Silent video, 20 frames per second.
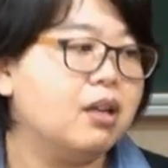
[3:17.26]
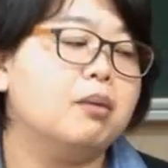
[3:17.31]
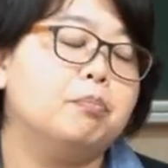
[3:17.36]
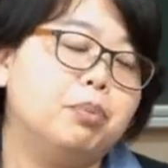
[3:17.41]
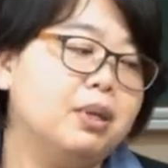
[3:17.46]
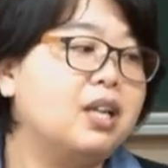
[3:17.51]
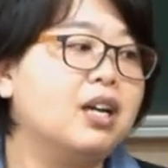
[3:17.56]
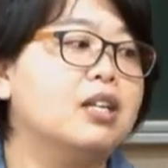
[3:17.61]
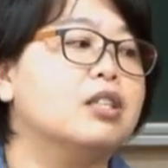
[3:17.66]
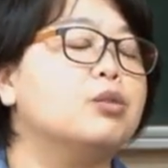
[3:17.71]

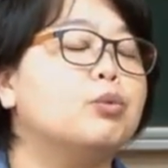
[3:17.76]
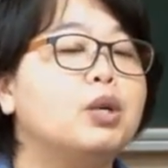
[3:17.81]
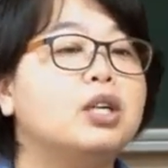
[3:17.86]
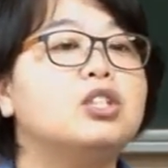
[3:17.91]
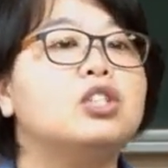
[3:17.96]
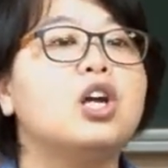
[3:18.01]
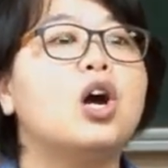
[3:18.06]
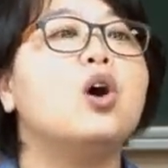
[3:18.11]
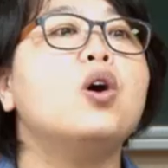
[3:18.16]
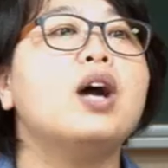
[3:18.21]
Because we
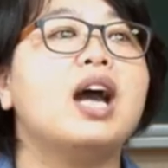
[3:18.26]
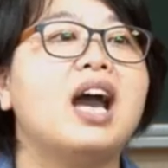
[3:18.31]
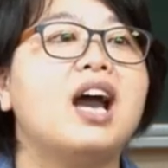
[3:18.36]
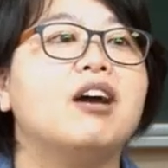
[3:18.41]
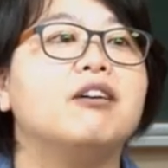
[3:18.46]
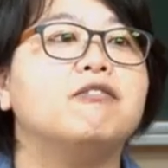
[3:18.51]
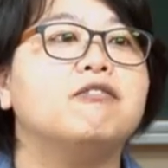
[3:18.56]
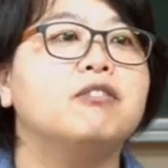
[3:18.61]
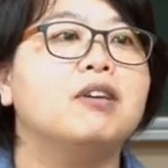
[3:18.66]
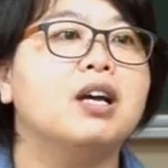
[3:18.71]
don't
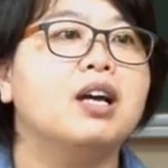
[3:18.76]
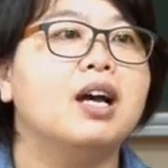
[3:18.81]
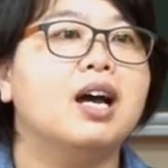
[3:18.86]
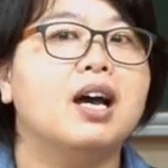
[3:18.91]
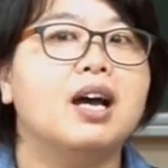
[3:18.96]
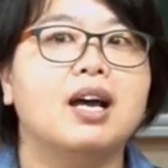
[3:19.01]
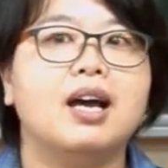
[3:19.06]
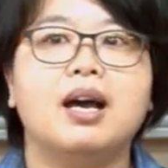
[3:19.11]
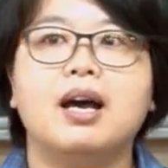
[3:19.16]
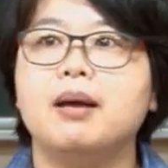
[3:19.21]
have
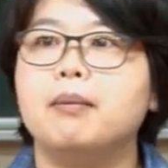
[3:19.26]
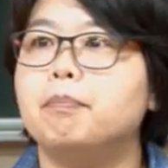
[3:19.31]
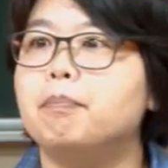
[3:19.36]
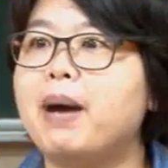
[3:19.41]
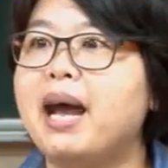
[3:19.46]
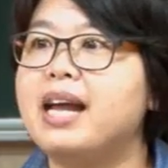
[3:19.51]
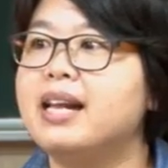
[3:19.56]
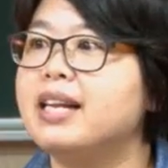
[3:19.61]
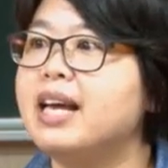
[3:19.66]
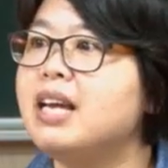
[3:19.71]

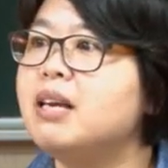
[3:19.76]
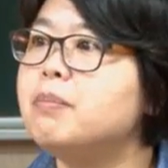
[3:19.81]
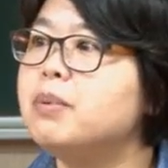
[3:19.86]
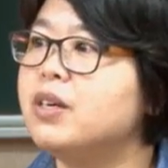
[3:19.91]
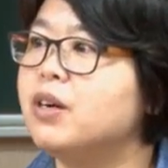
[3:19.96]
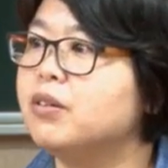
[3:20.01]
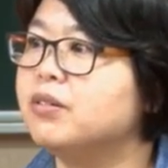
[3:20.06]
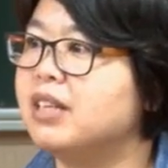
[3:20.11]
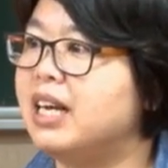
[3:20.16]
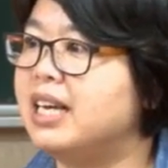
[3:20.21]

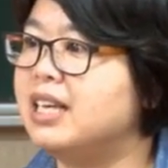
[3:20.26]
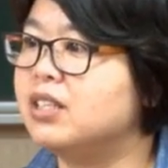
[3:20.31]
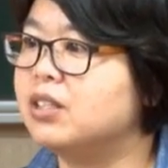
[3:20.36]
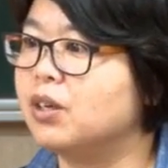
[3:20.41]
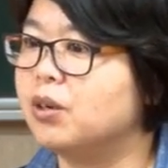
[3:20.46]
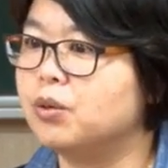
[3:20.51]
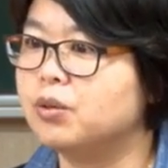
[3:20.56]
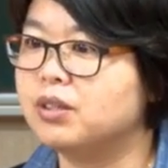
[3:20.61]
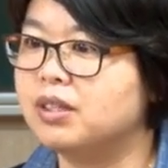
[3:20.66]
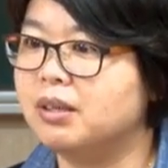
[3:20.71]
bilabial
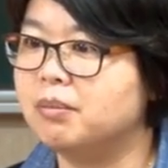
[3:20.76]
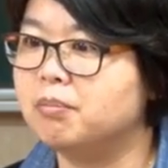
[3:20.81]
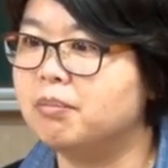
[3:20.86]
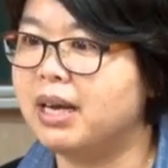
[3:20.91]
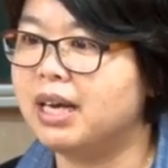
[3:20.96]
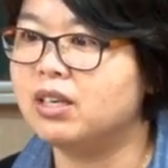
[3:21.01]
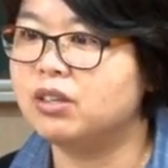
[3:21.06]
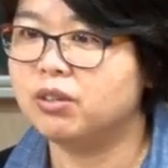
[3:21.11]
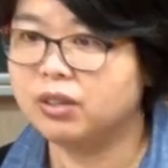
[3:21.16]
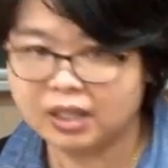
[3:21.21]
nasals in
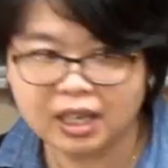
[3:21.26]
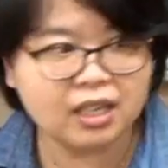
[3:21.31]
Mandarin.